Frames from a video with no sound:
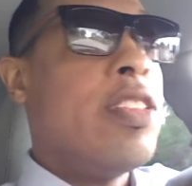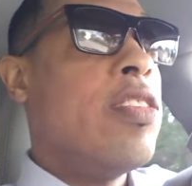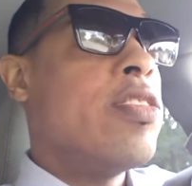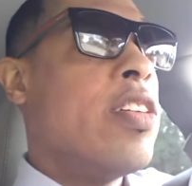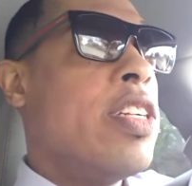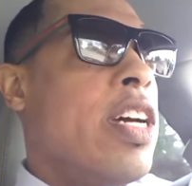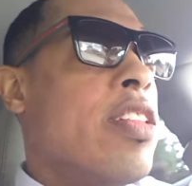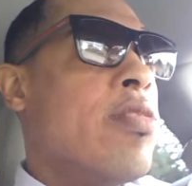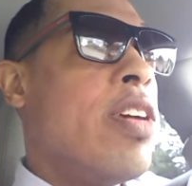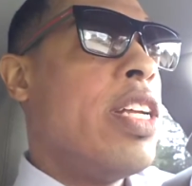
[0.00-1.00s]
Those are
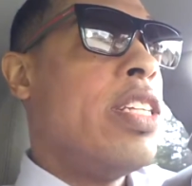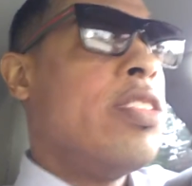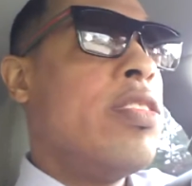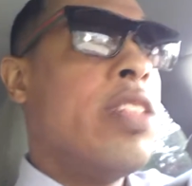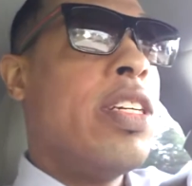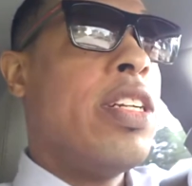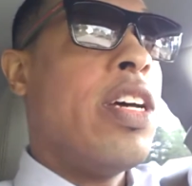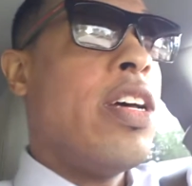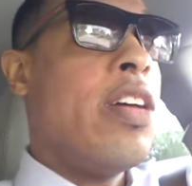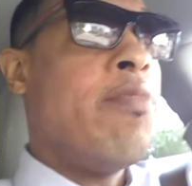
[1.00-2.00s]
another way that you can
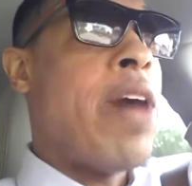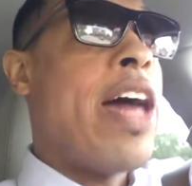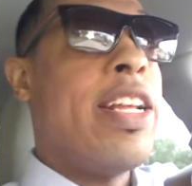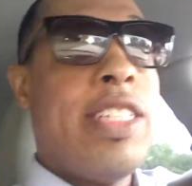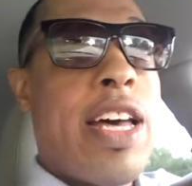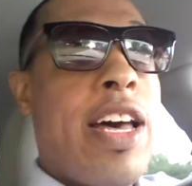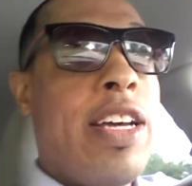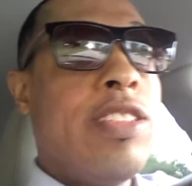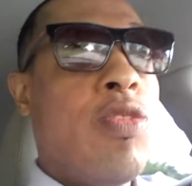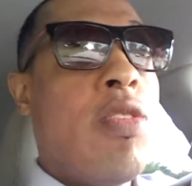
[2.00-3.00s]
uh,
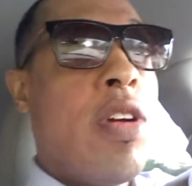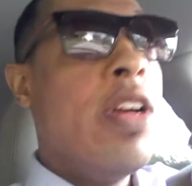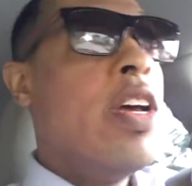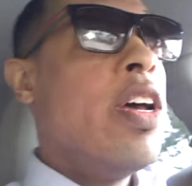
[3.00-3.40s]
monetize or